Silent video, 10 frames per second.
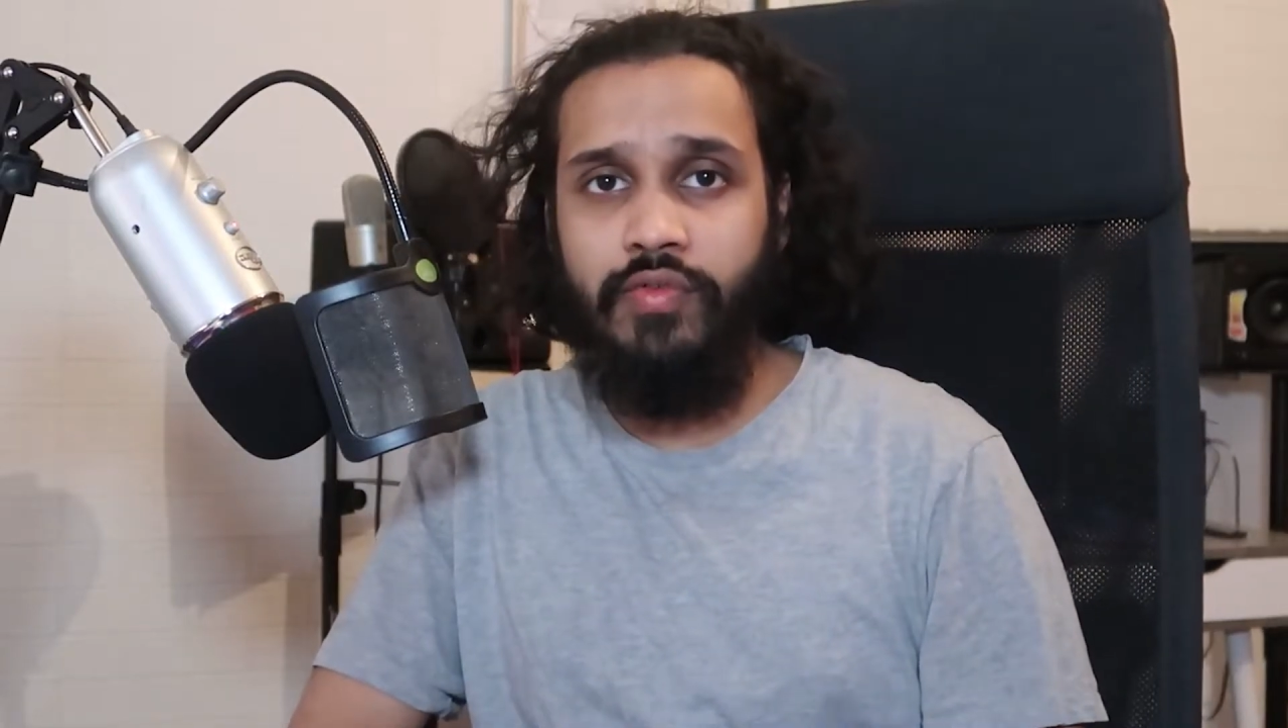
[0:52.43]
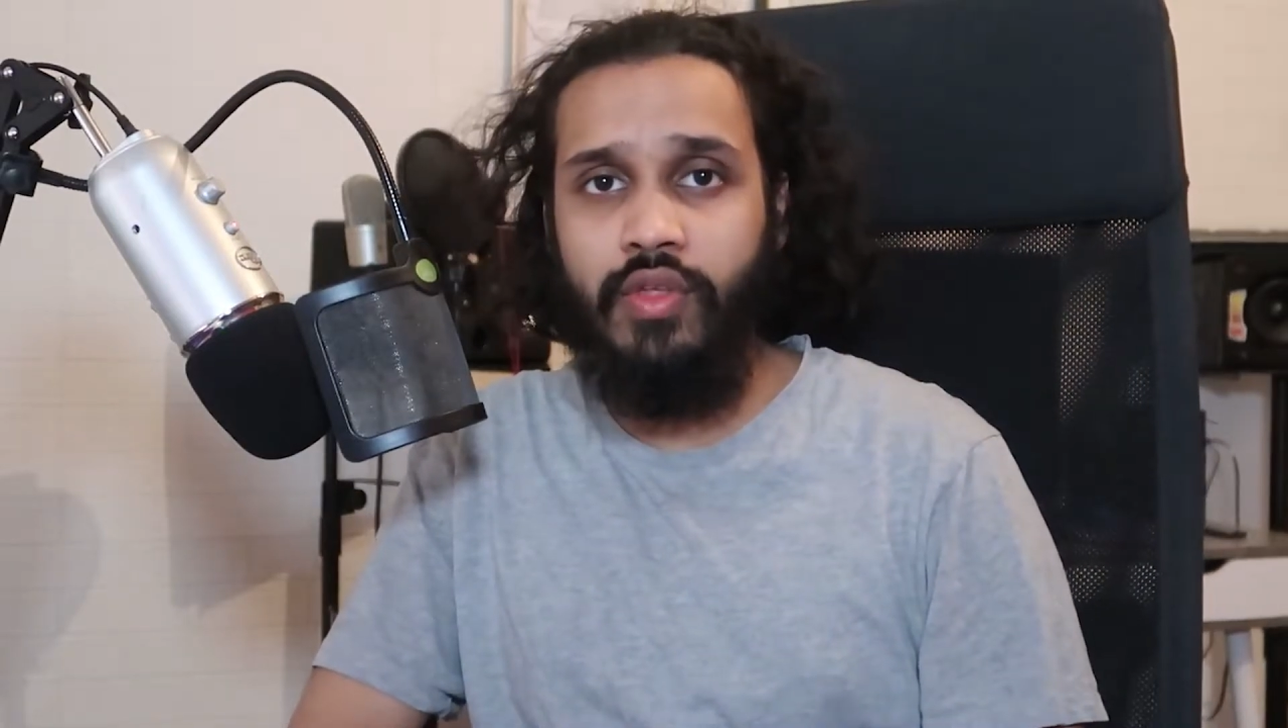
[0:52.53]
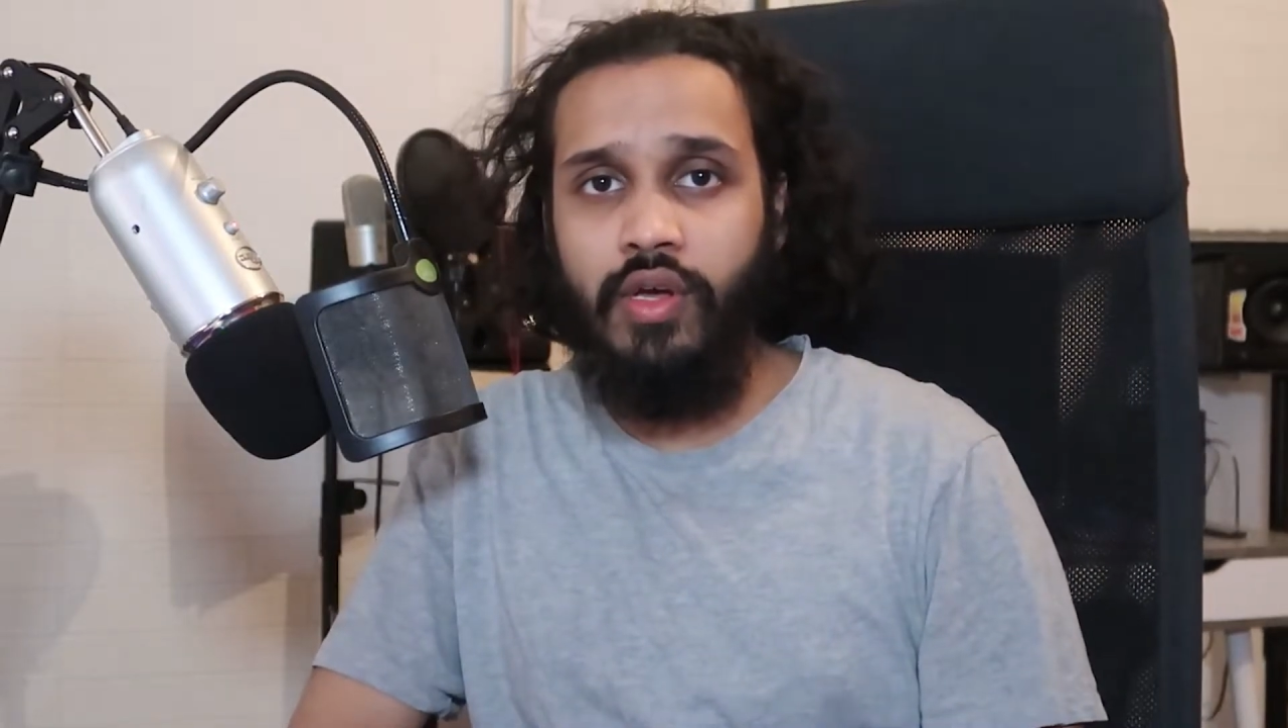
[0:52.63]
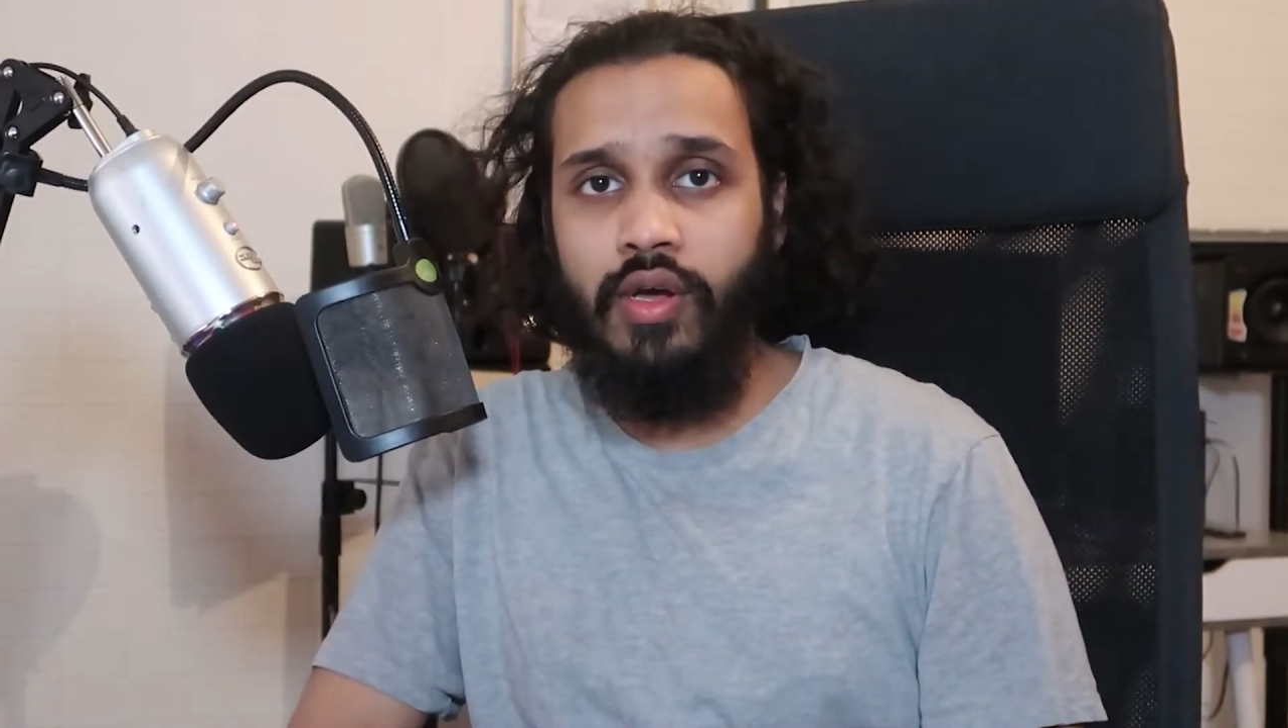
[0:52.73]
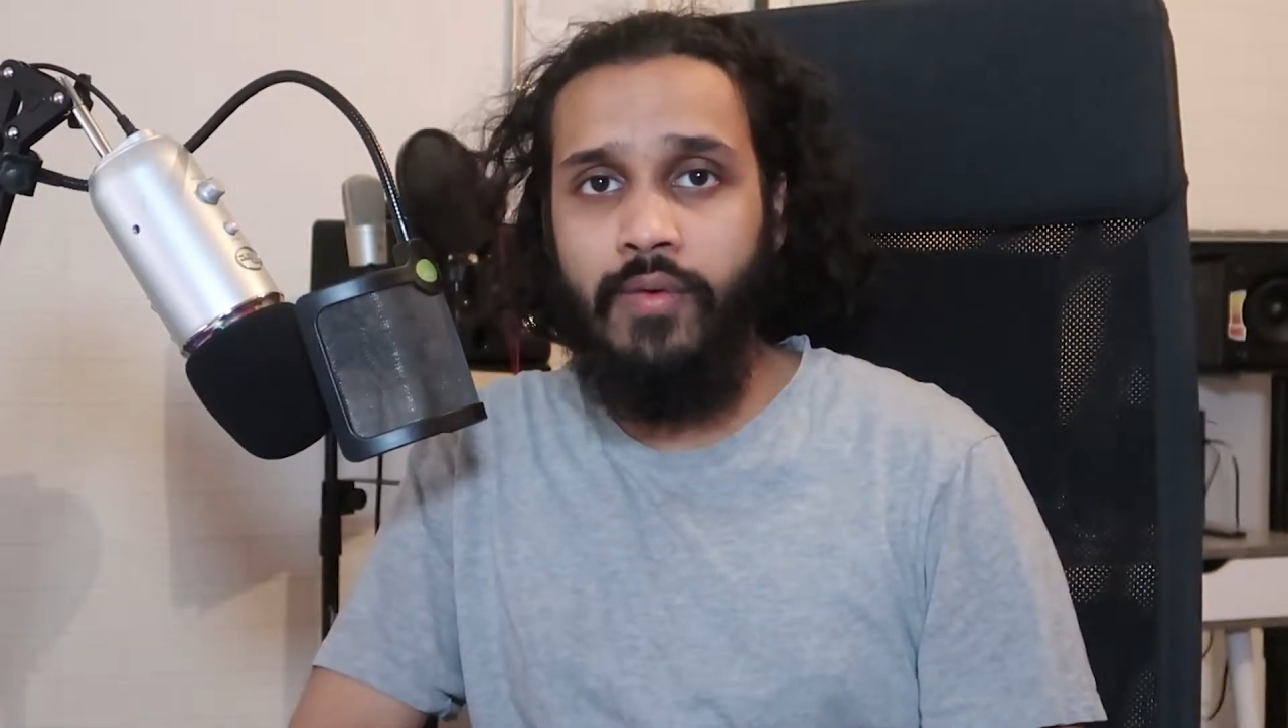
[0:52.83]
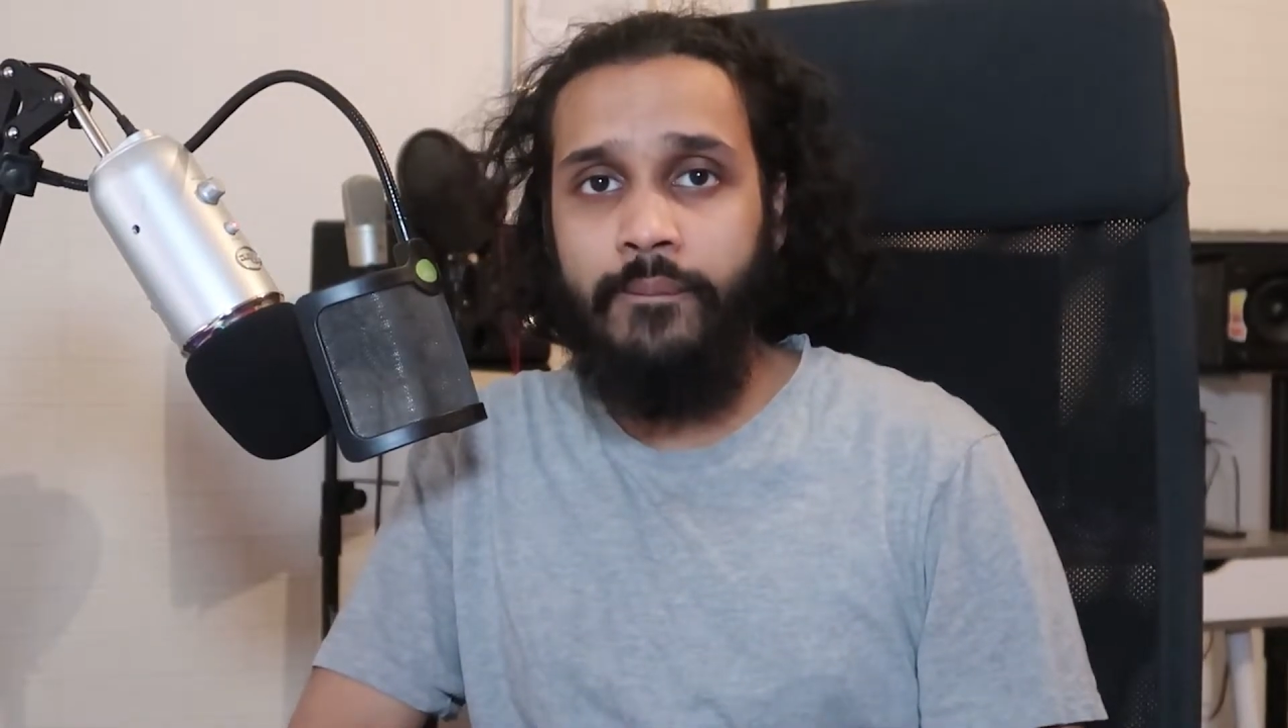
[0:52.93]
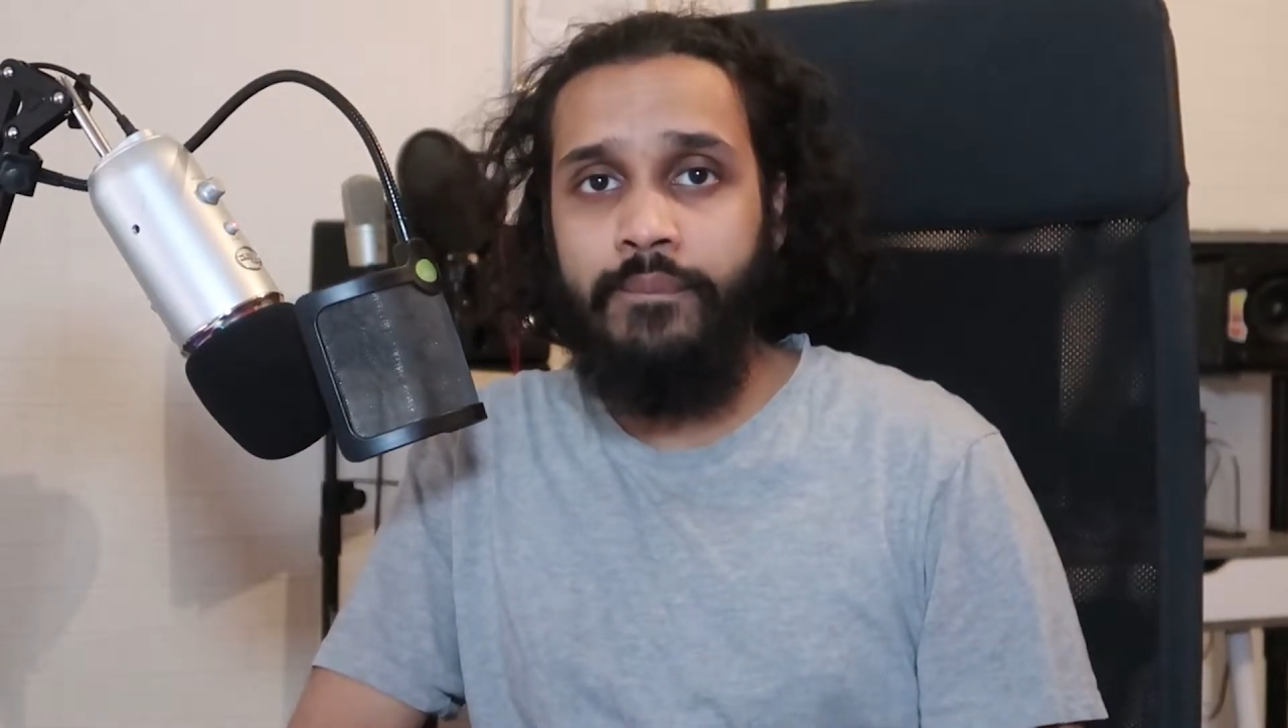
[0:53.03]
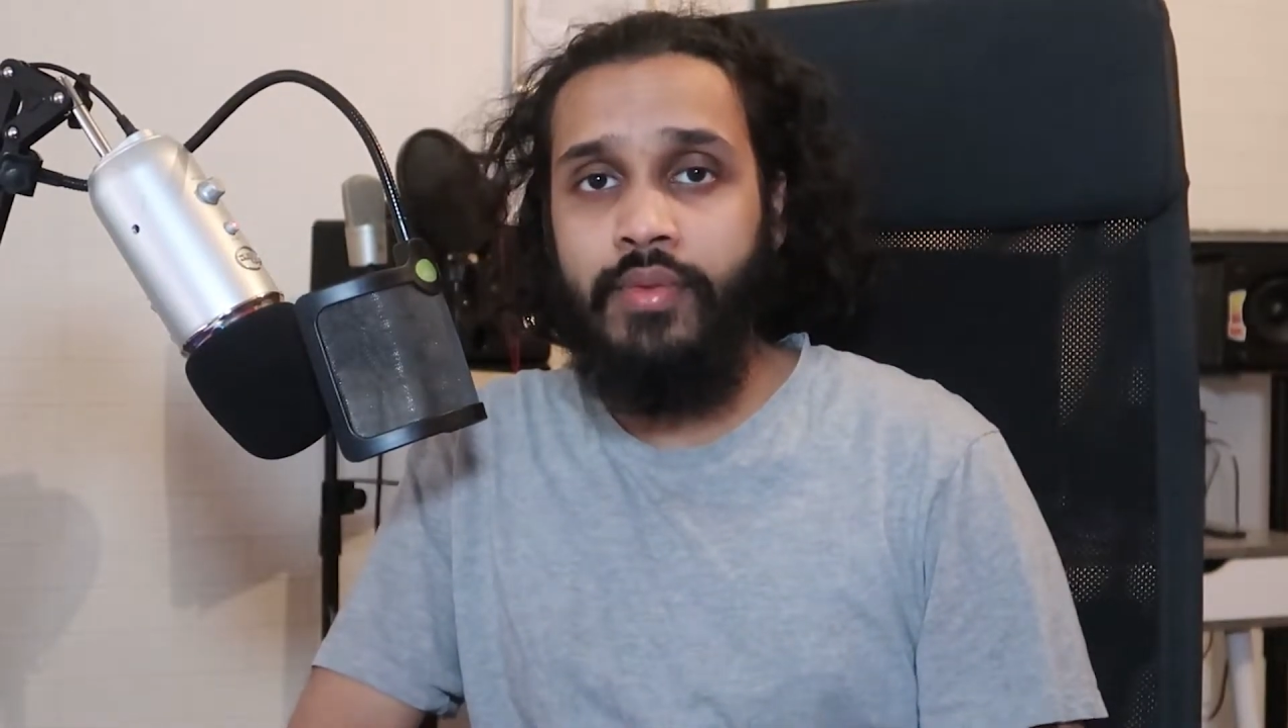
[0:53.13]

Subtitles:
of the